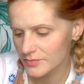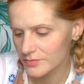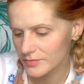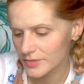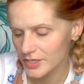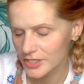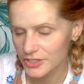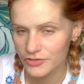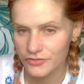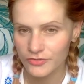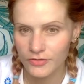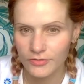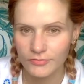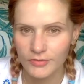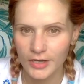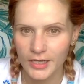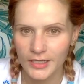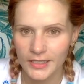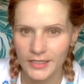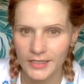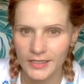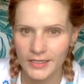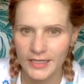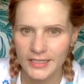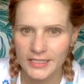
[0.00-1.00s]
much for
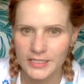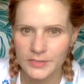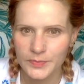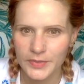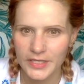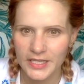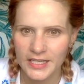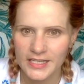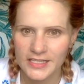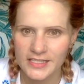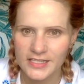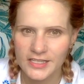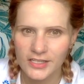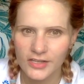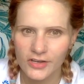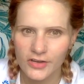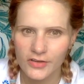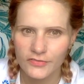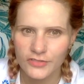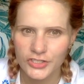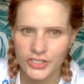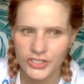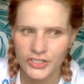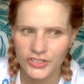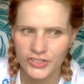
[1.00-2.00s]
running is because a lot
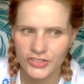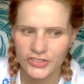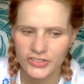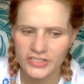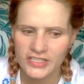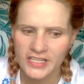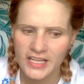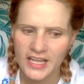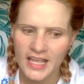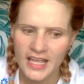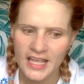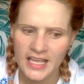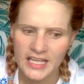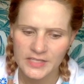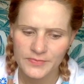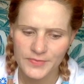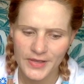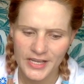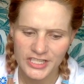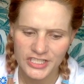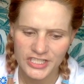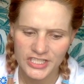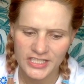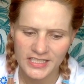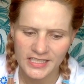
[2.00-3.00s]
of tunes,
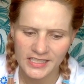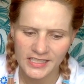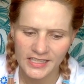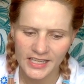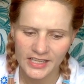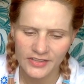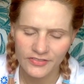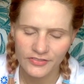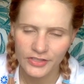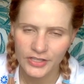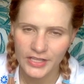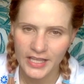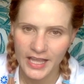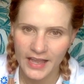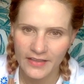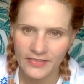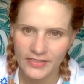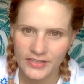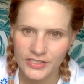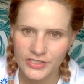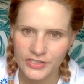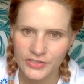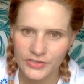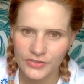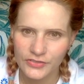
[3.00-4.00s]
especially if you get the
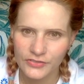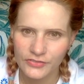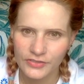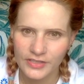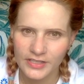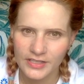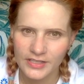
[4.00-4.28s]
sort of